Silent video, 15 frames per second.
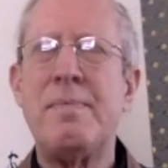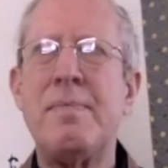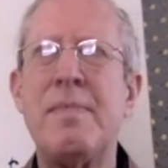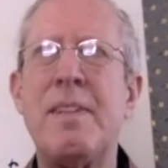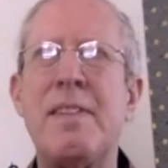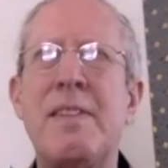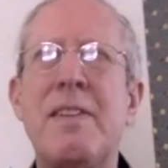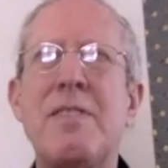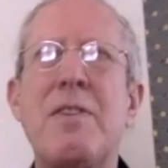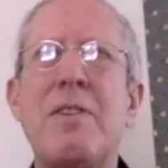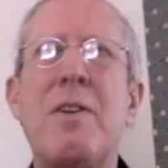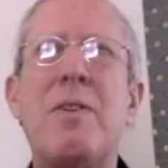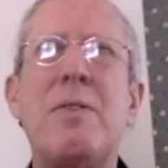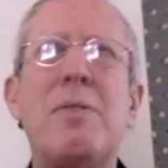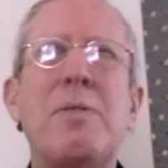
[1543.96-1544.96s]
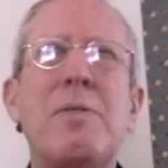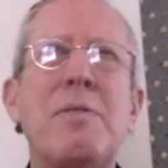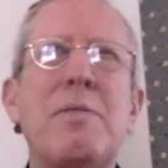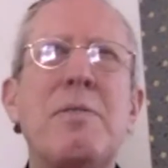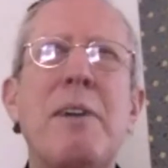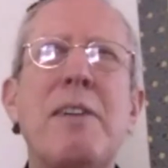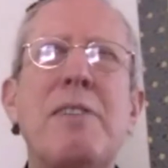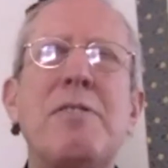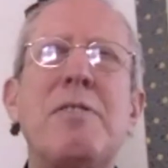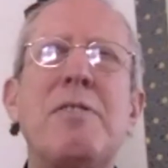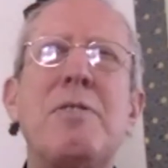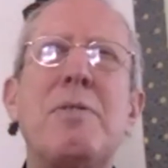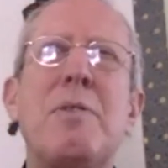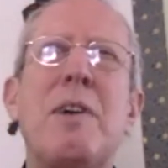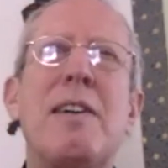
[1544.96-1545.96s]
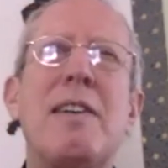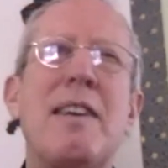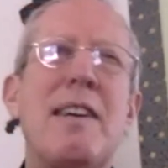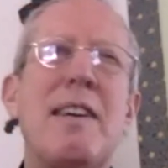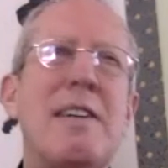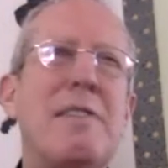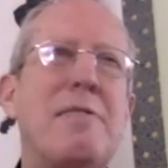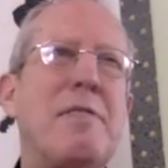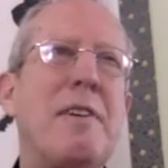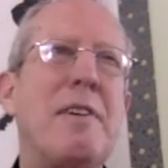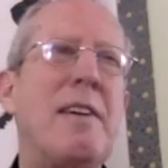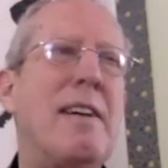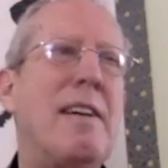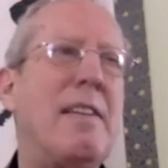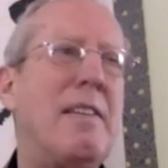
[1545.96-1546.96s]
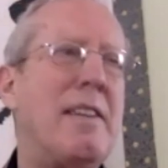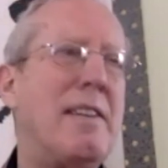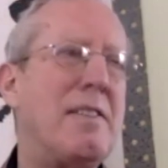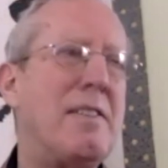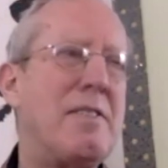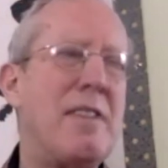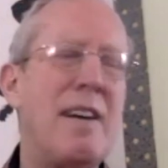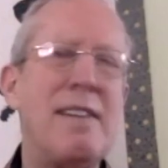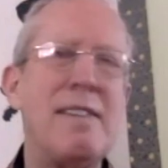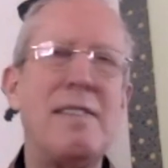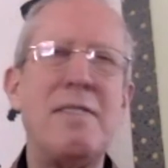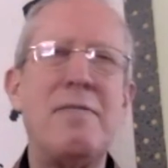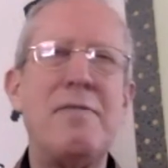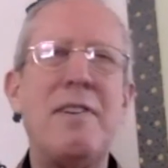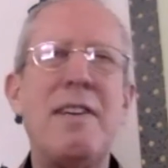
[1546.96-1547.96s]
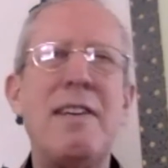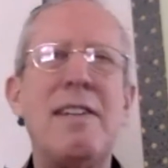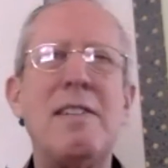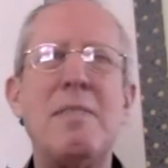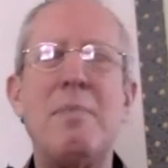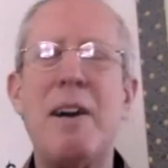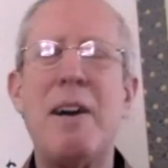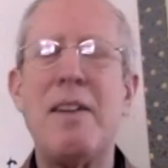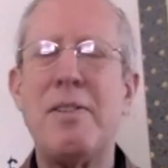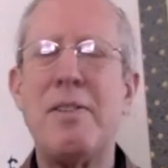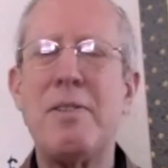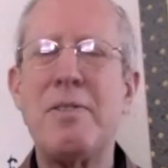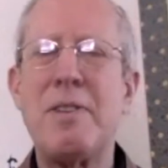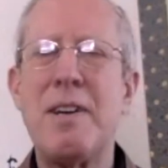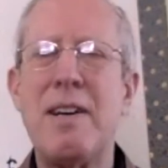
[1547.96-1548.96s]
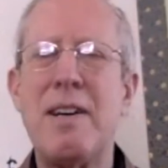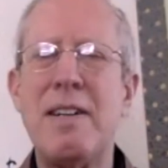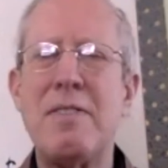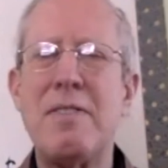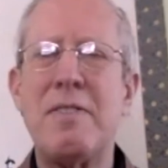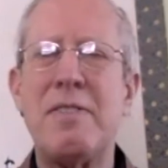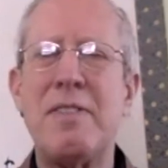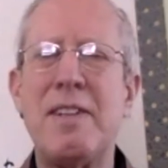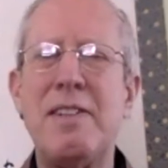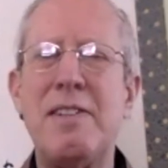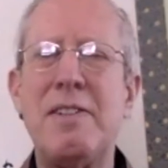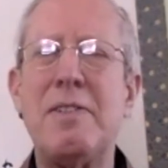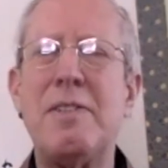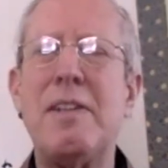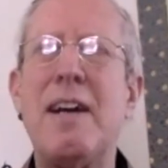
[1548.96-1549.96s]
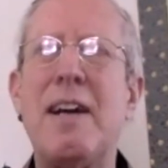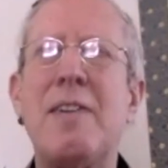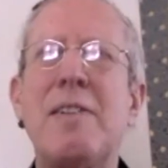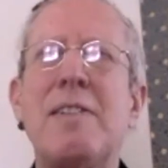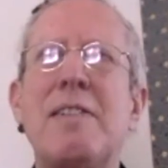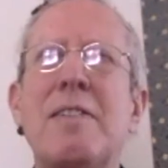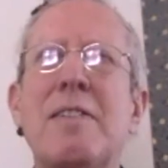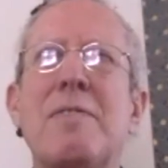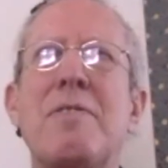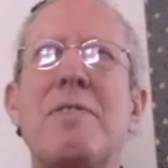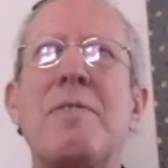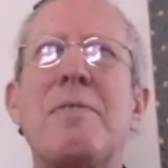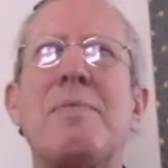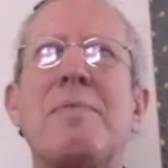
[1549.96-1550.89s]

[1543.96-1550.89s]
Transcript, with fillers: That there's a whole dimension to our life that is not defined by those kinds of linear narratives,